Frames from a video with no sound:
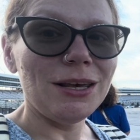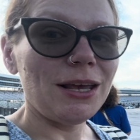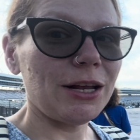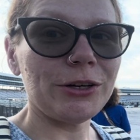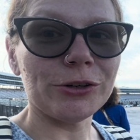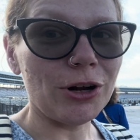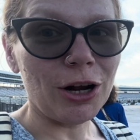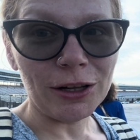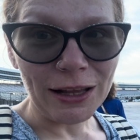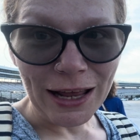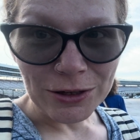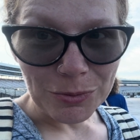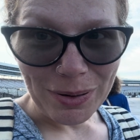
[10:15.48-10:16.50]
and you're not
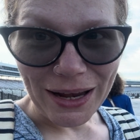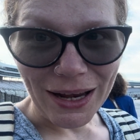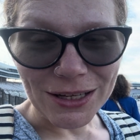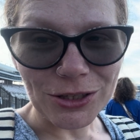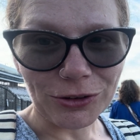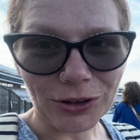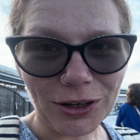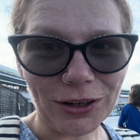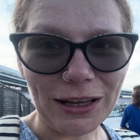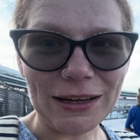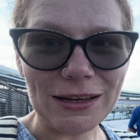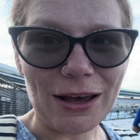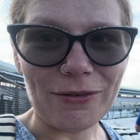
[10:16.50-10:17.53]
allowed to pass, you're not
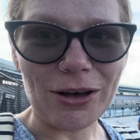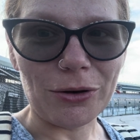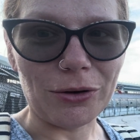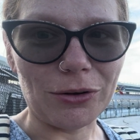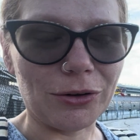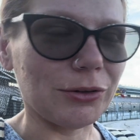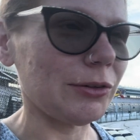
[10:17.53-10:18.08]
allowed to have alcohol.